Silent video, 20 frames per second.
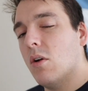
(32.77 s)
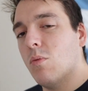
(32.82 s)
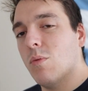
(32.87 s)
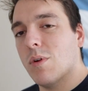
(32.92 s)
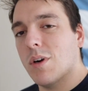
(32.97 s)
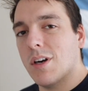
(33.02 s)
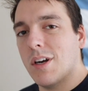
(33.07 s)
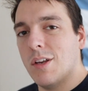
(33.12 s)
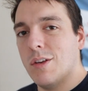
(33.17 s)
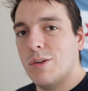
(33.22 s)

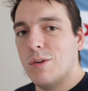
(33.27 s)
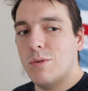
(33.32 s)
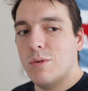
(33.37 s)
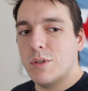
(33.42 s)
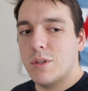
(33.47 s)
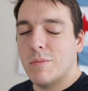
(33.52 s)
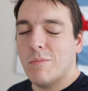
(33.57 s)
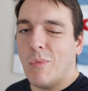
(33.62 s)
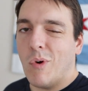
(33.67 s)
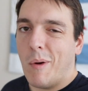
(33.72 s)
We're gonna do
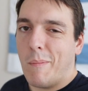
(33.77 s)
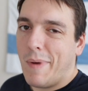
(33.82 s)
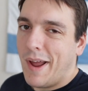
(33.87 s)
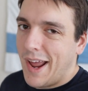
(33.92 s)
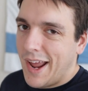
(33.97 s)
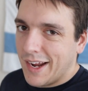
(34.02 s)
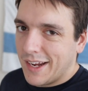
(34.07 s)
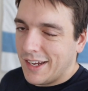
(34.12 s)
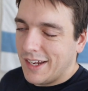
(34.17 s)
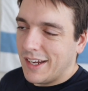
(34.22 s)
some more
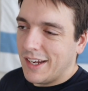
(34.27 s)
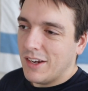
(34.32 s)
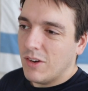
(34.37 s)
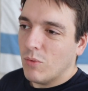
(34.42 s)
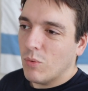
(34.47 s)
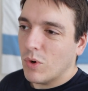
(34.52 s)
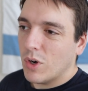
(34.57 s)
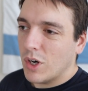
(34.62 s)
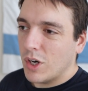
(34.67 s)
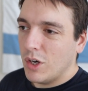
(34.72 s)

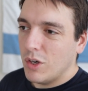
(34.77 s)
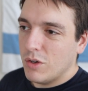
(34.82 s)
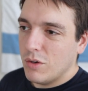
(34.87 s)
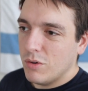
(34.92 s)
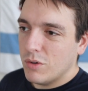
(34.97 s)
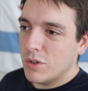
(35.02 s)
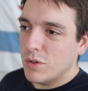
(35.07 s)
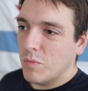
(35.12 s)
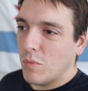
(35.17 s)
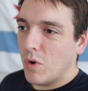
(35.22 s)
packing. We're gonna
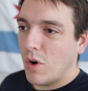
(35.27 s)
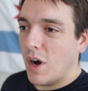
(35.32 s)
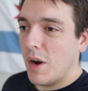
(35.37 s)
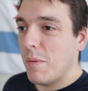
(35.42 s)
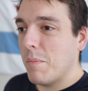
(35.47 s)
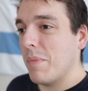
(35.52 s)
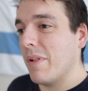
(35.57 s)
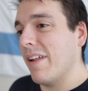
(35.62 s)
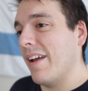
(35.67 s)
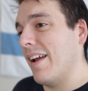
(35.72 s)
do some
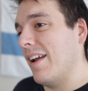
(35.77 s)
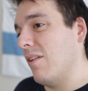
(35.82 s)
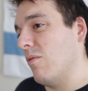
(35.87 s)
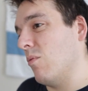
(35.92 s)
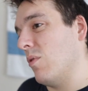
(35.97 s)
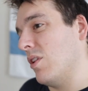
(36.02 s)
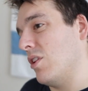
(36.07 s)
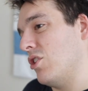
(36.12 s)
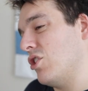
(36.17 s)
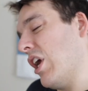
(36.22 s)
more
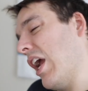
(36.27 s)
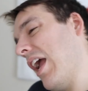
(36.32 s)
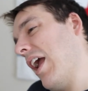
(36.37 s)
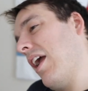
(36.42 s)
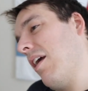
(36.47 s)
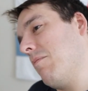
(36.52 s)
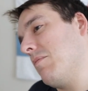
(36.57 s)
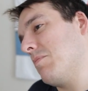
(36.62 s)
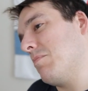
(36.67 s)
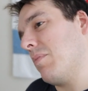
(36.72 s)
playing with
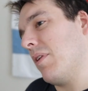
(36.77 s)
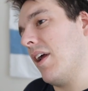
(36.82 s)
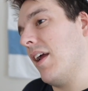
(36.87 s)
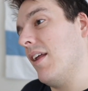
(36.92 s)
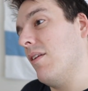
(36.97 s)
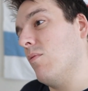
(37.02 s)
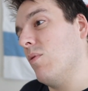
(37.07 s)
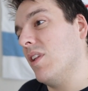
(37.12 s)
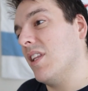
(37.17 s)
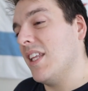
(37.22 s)
James,
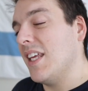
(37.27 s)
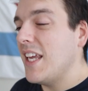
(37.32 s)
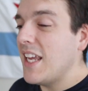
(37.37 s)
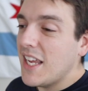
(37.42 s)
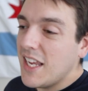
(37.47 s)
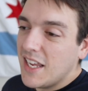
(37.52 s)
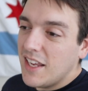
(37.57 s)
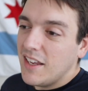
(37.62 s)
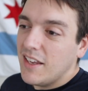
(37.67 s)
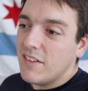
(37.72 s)
playing with
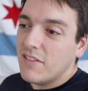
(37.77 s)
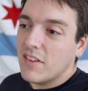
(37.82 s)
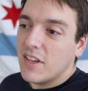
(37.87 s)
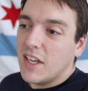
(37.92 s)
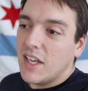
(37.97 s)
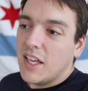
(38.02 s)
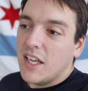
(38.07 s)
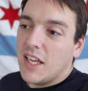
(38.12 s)
Eve.